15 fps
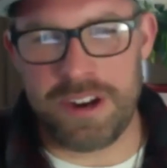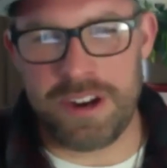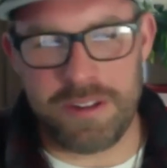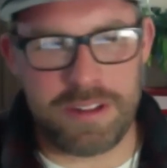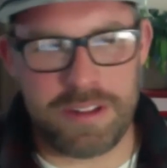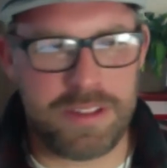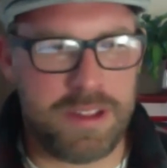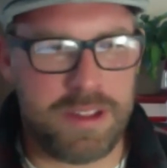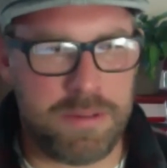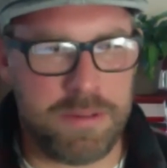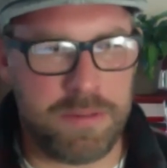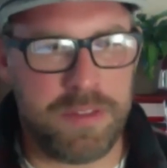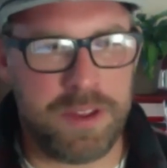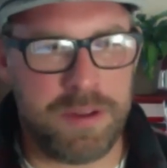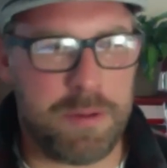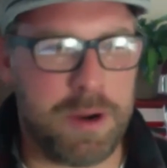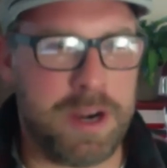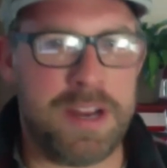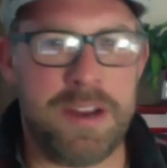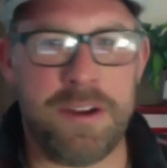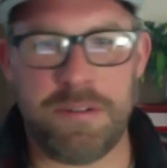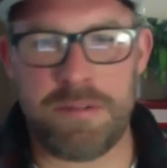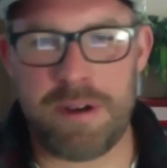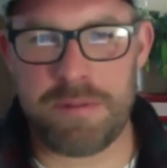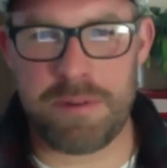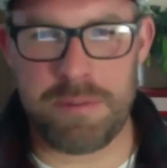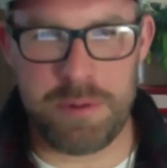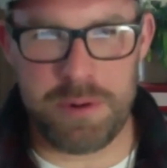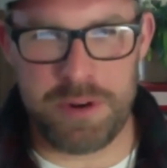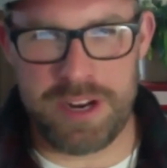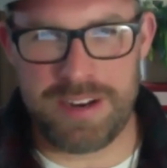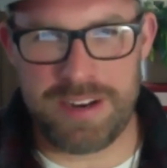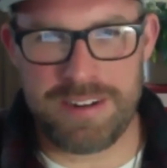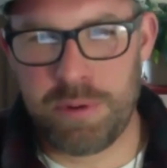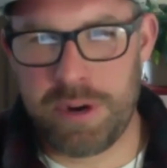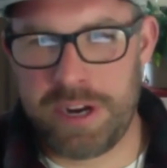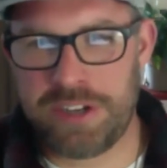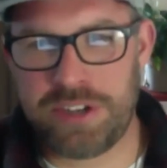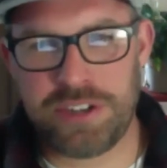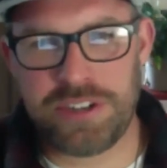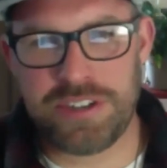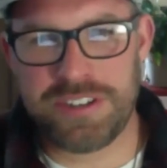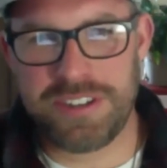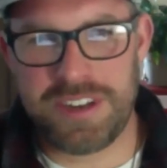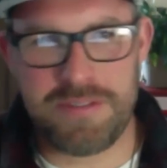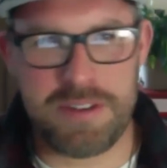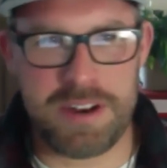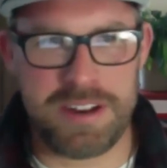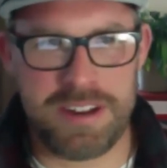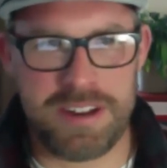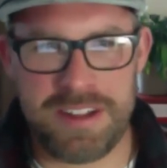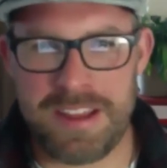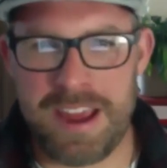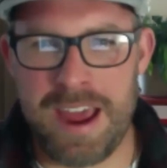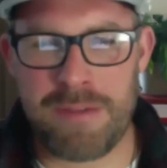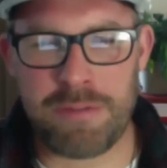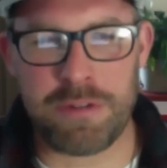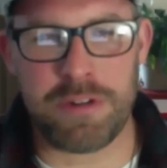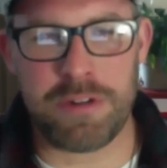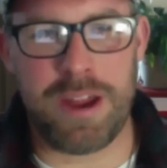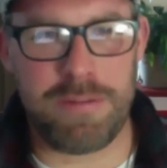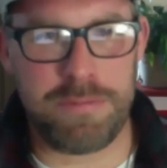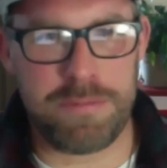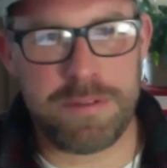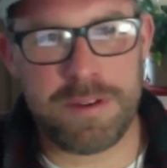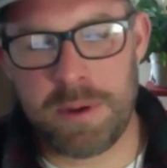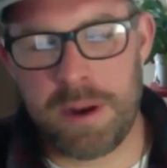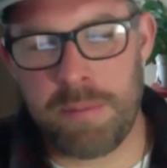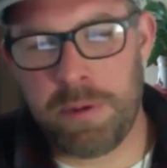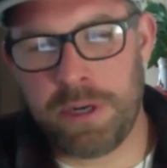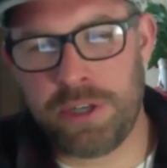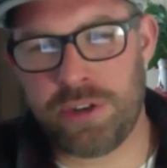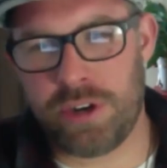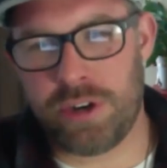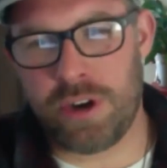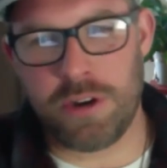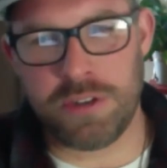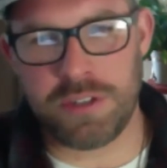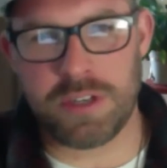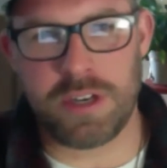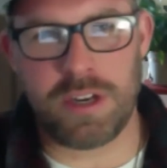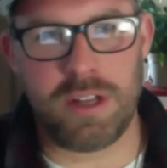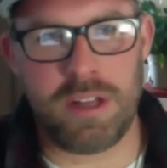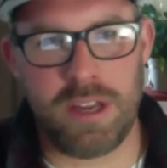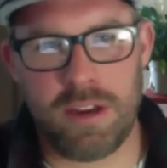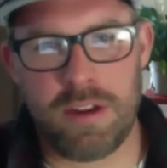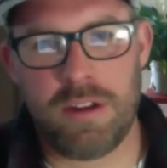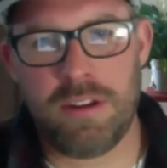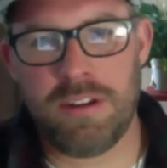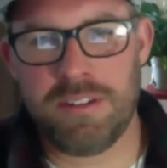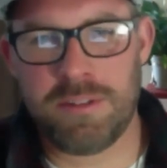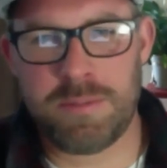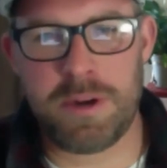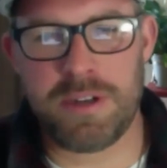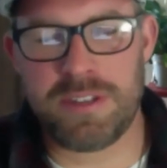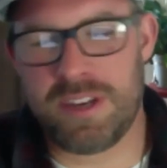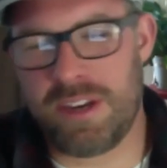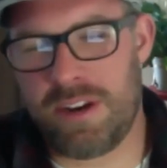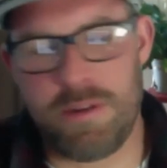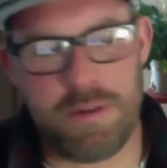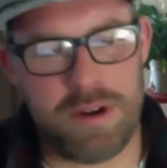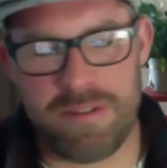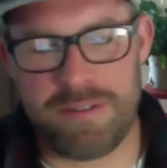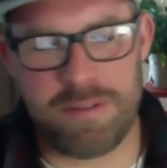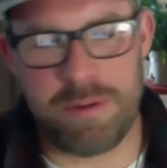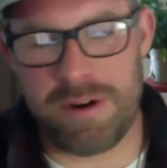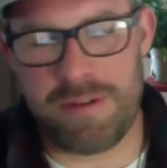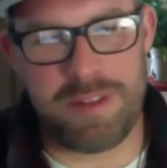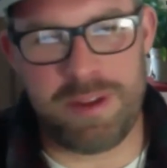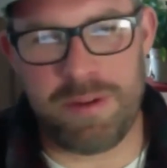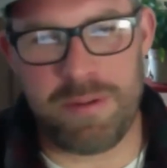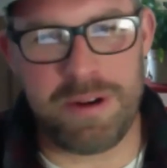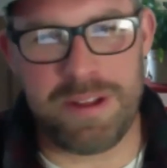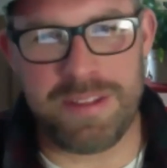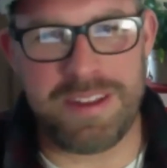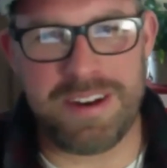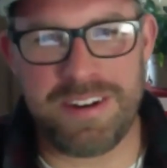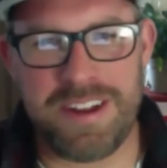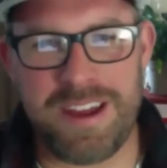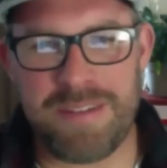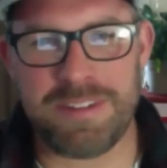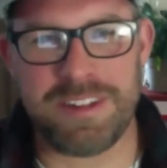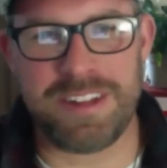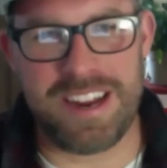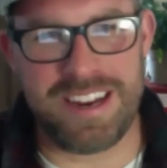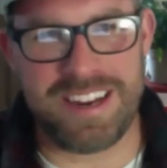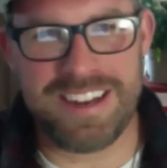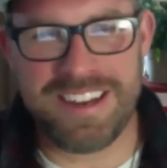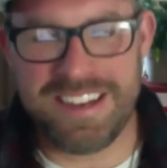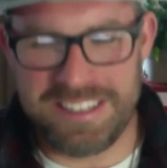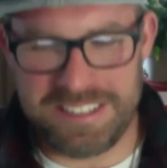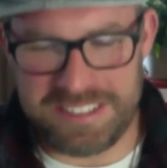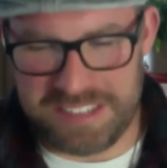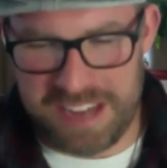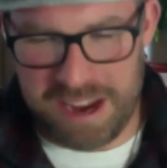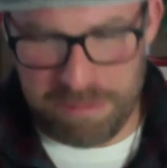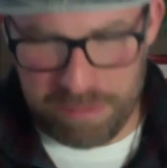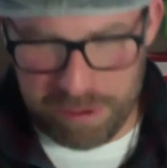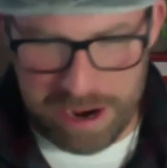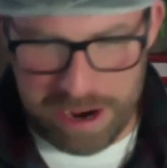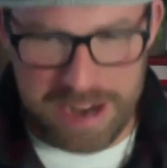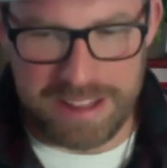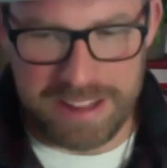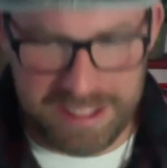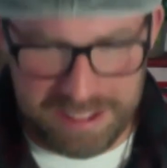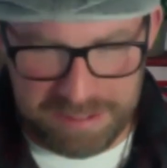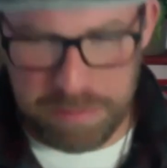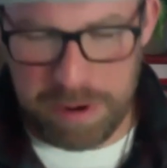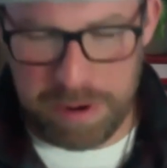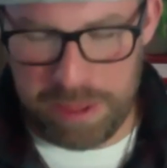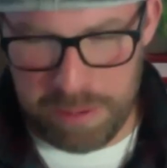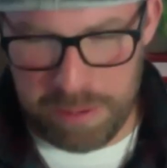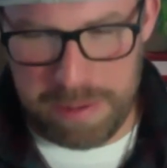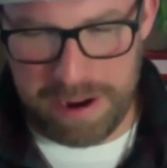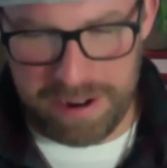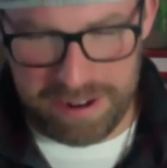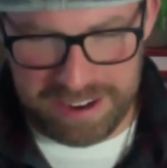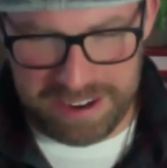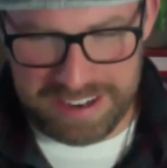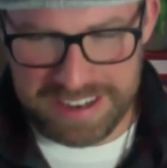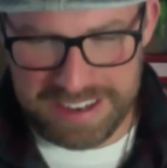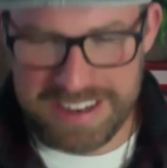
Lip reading: That they wanted to hear Reverend Moody preach even in the afterlife. But I'm pretty sure ghosts and spirits can go wherever they want. They don't have to stay right where they're buried.